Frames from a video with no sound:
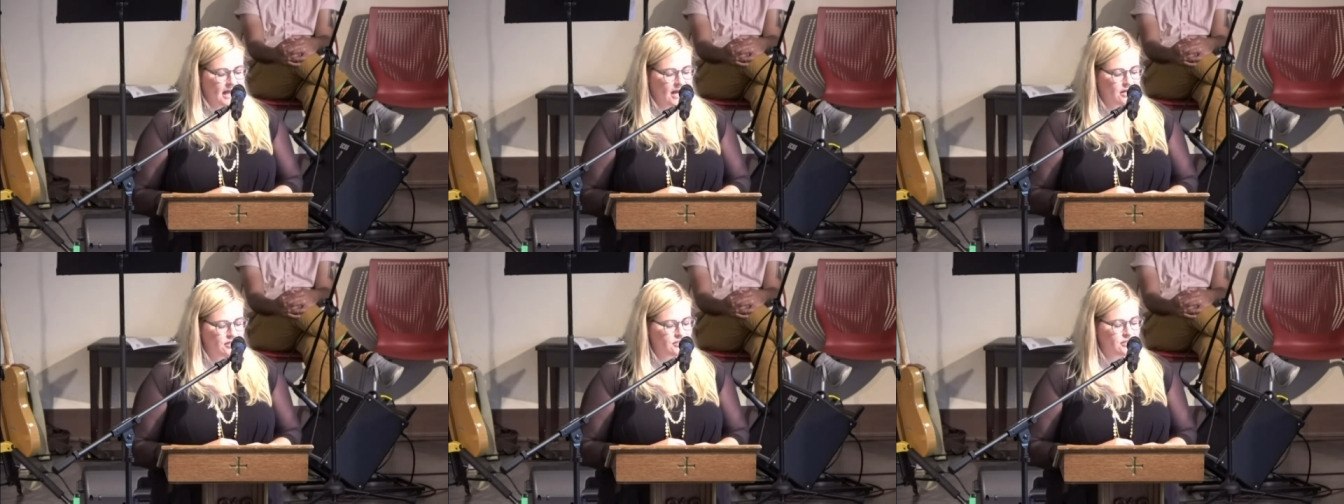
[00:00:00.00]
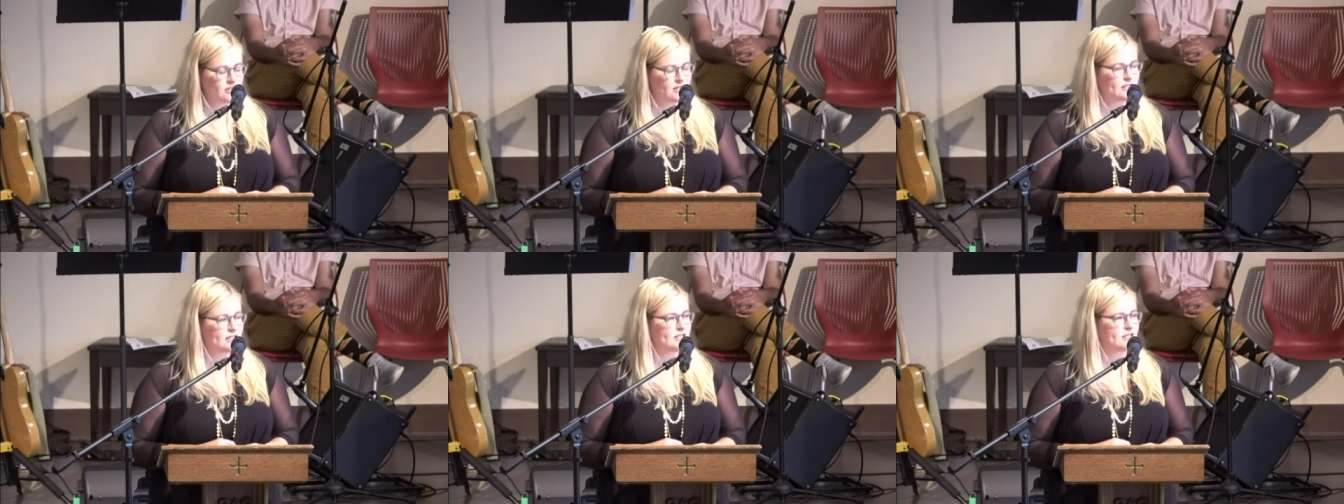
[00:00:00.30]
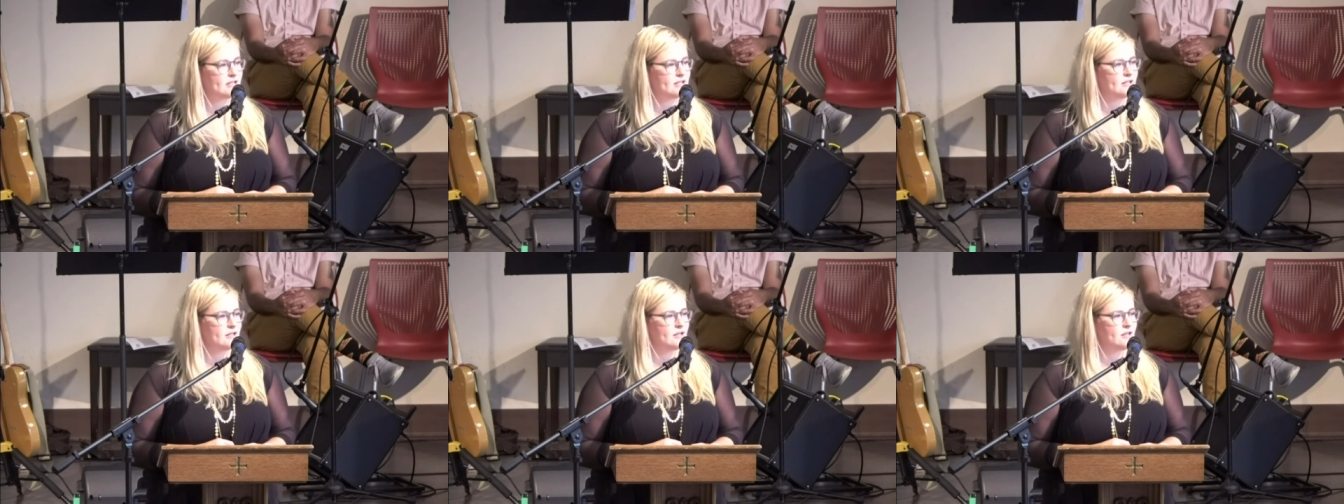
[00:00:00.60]

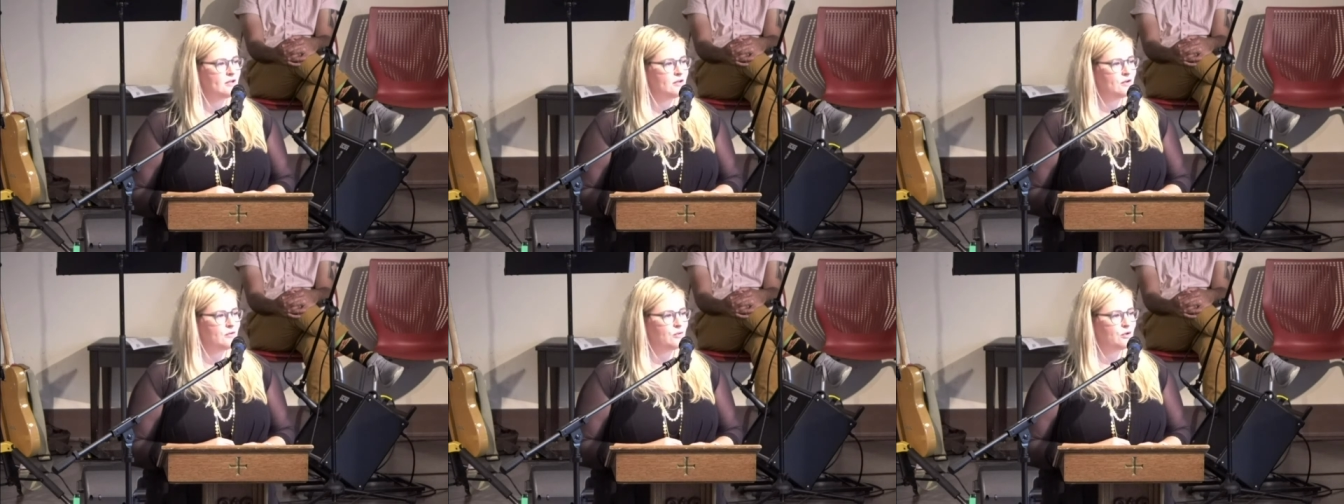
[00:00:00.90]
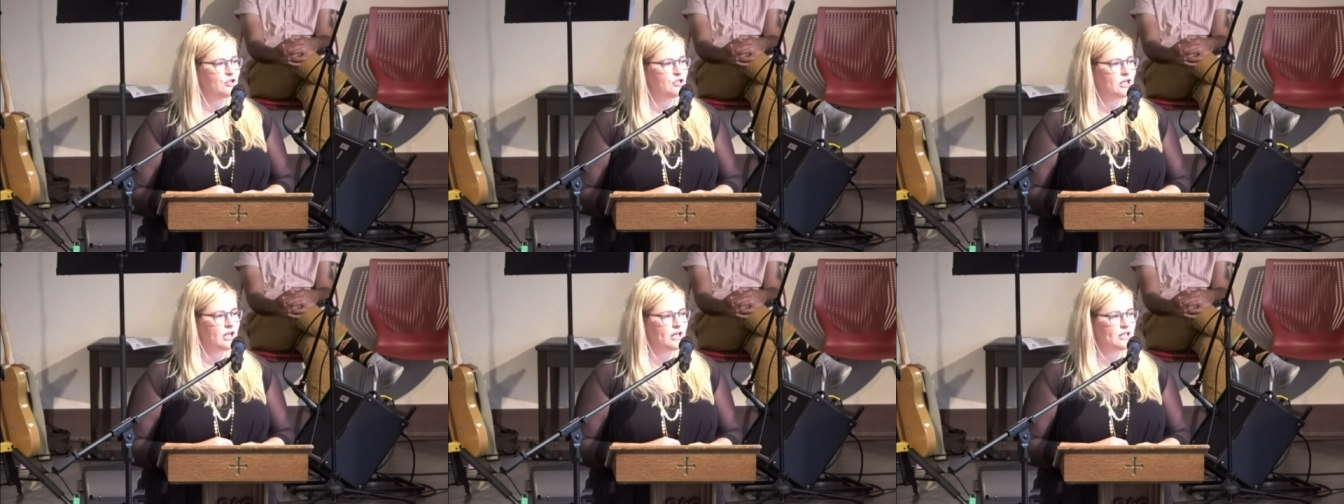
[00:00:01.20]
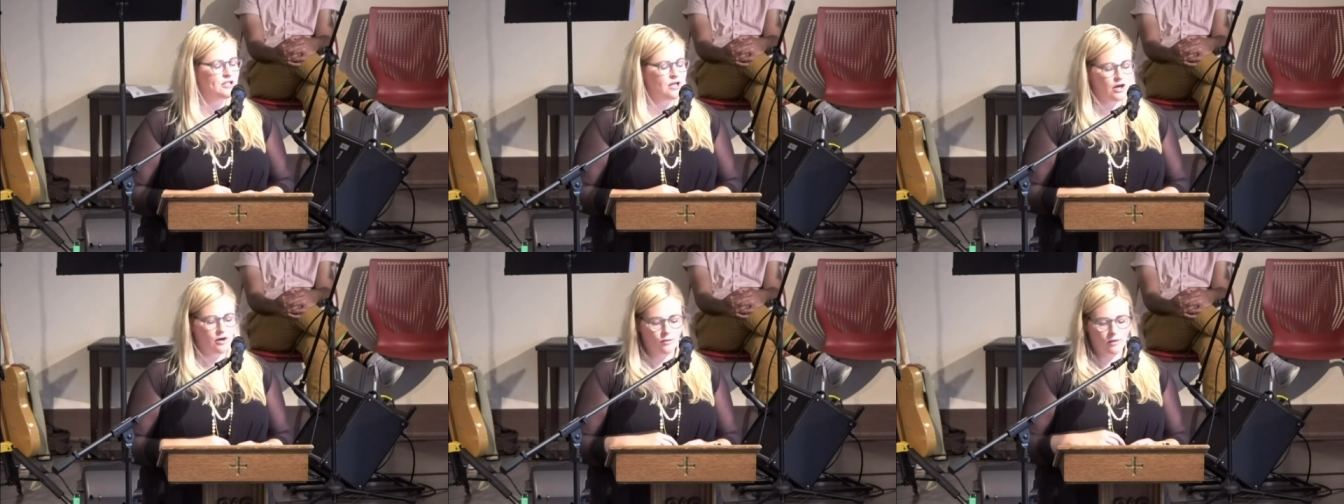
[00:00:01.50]
actions will
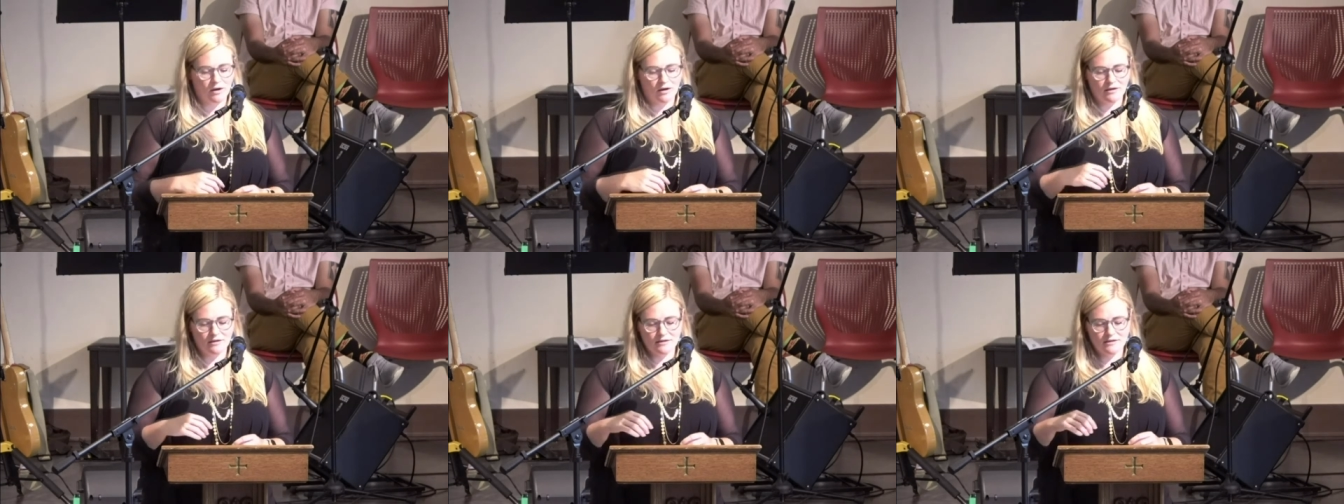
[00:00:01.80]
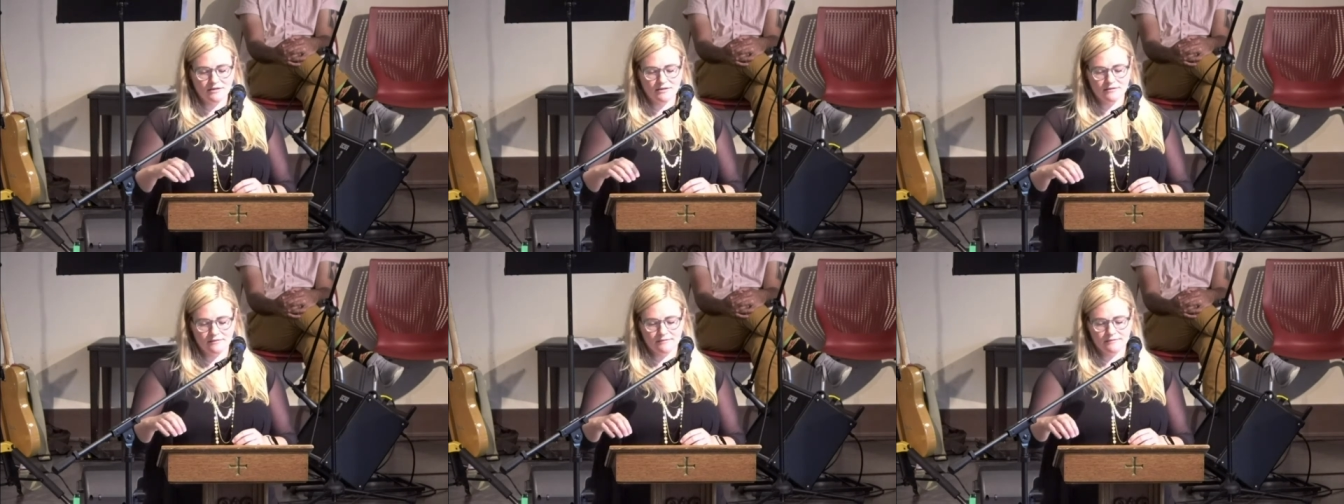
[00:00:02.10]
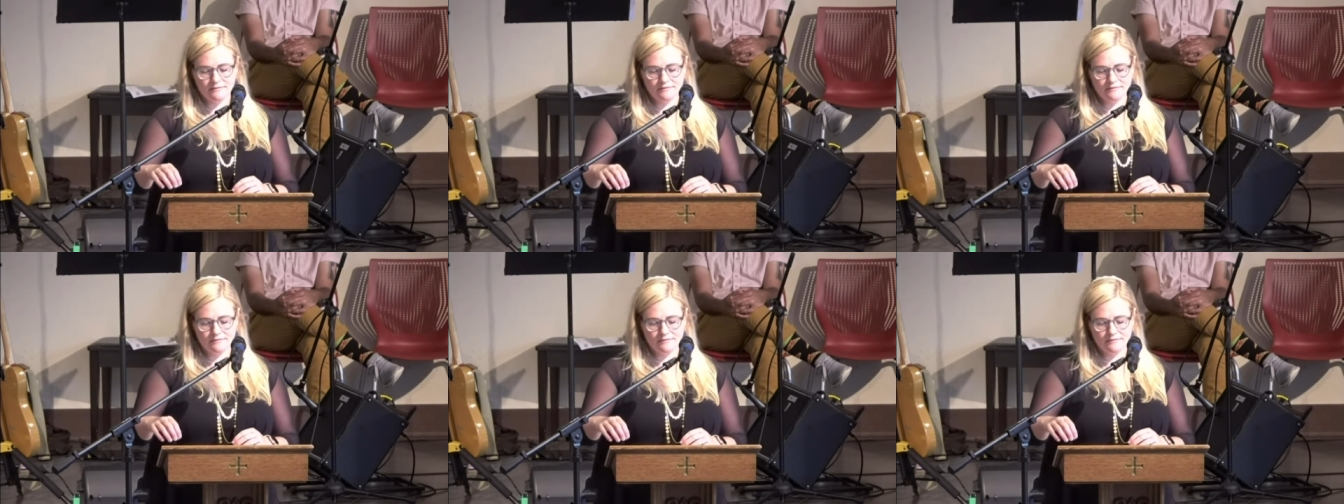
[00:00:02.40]
change our world.